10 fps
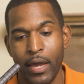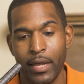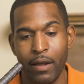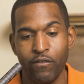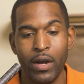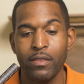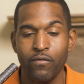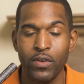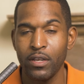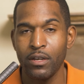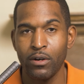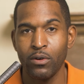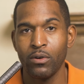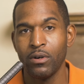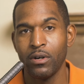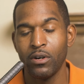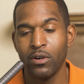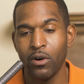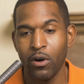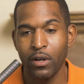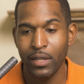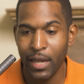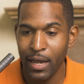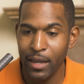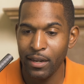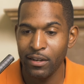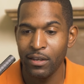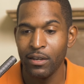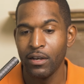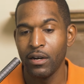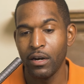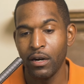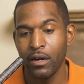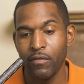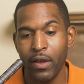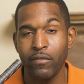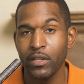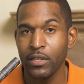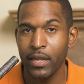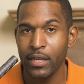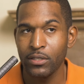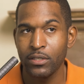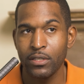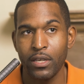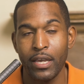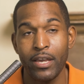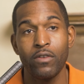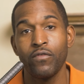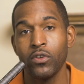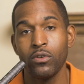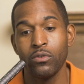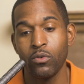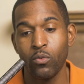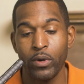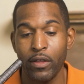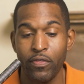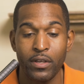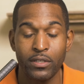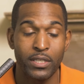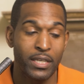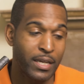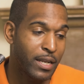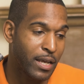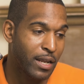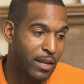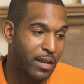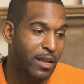And I find the video online of Evelyn Yang's interview with CNN,